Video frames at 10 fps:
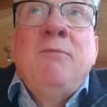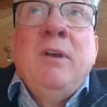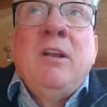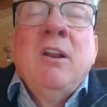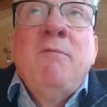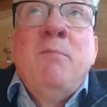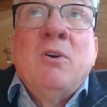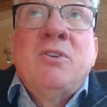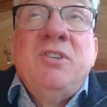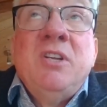fit glove
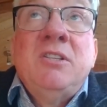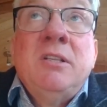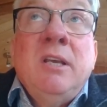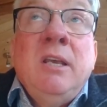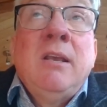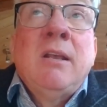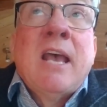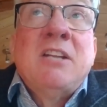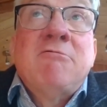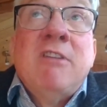boxes into the
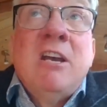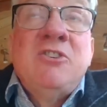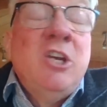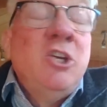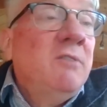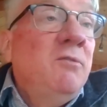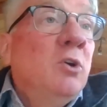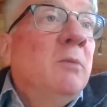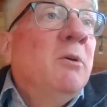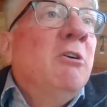categorization of
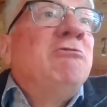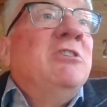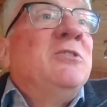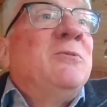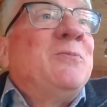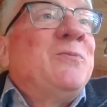your laboratories?